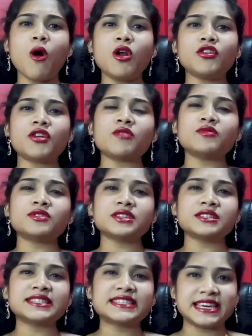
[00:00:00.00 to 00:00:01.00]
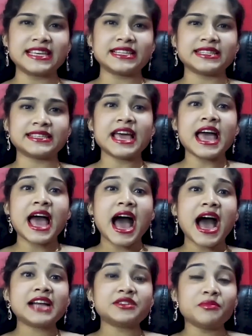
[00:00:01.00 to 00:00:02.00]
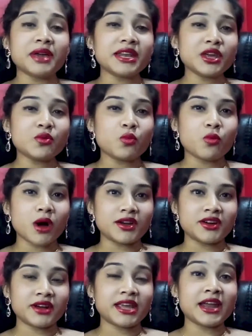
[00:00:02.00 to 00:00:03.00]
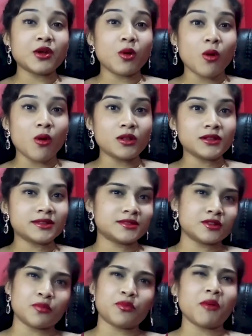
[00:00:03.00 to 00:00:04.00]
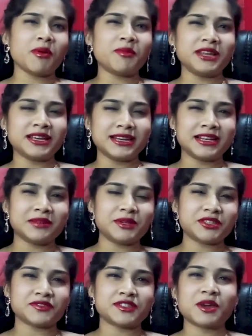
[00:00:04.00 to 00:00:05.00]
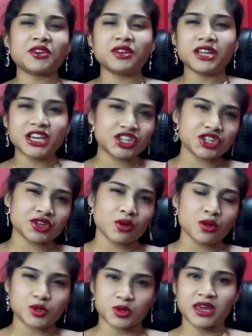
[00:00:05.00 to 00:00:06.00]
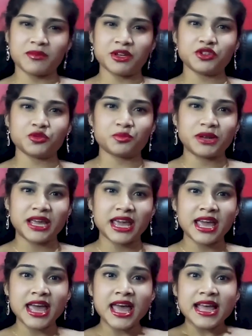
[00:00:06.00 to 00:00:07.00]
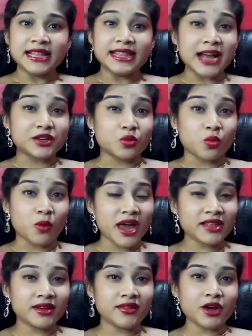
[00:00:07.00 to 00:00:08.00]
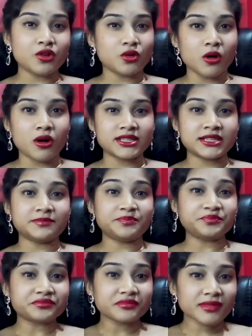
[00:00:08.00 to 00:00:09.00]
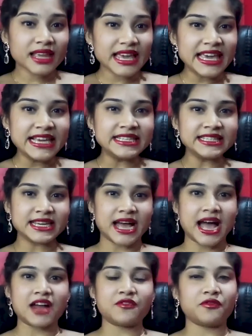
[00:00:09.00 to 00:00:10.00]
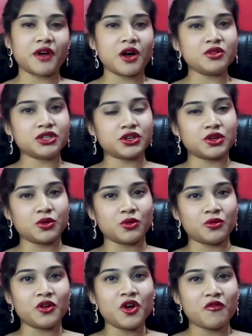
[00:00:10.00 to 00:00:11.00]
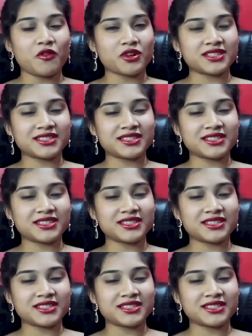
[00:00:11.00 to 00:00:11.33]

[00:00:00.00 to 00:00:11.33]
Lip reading: all-rounder skills had many wondering, and also probably a little bit of speculation also came into play that whether or not India had found a clone for